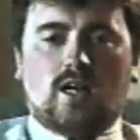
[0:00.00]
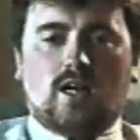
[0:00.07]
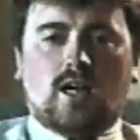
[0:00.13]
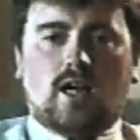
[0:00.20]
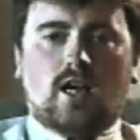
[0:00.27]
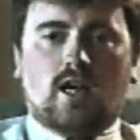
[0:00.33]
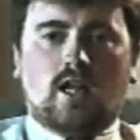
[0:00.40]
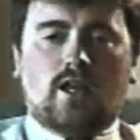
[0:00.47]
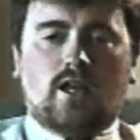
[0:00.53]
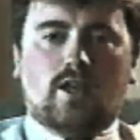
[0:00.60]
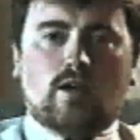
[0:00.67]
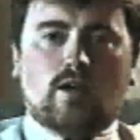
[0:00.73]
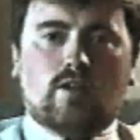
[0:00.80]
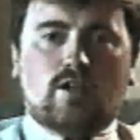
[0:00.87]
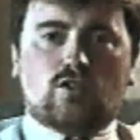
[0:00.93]

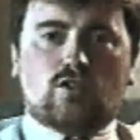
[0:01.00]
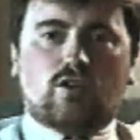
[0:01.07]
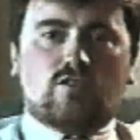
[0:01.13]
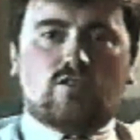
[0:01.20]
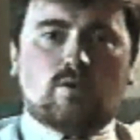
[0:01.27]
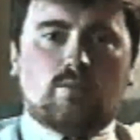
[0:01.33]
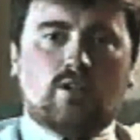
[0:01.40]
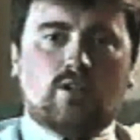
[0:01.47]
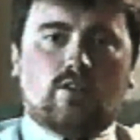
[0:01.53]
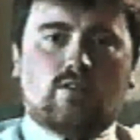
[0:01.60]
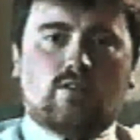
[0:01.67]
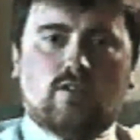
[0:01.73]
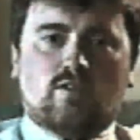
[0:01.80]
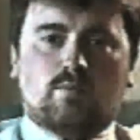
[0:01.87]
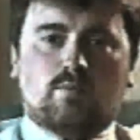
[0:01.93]
And they showed us some of
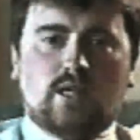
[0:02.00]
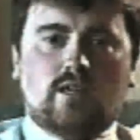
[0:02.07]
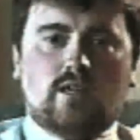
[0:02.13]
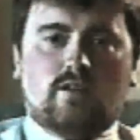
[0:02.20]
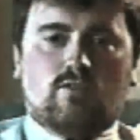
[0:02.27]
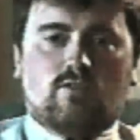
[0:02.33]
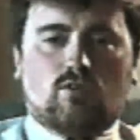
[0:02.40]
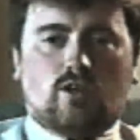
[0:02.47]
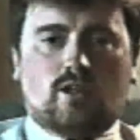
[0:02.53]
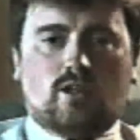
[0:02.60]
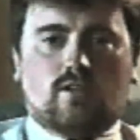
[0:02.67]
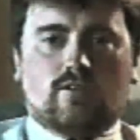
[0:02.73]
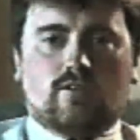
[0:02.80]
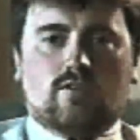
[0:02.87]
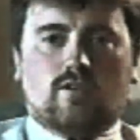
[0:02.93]
the speed
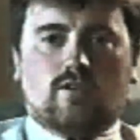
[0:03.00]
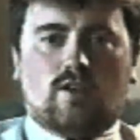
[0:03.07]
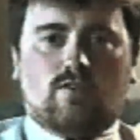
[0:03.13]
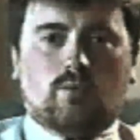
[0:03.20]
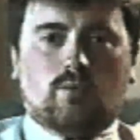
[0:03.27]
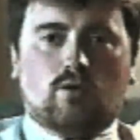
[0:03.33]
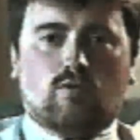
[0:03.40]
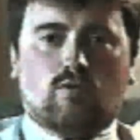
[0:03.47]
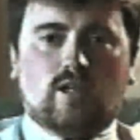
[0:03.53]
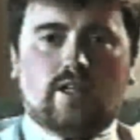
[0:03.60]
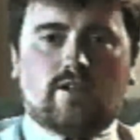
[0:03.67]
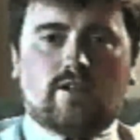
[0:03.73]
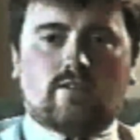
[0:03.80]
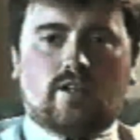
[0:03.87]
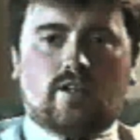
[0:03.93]
trials and stuff, and we were
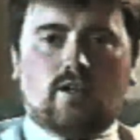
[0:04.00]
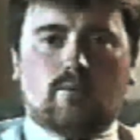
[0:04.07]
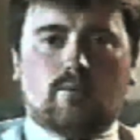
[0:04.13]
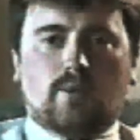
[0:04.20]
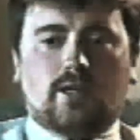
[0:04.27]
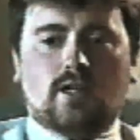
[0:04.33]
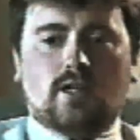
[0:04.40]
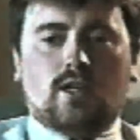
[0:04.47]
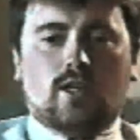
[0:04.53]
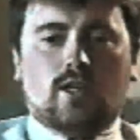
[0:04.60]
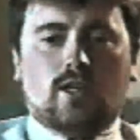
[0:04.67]
really excited about it.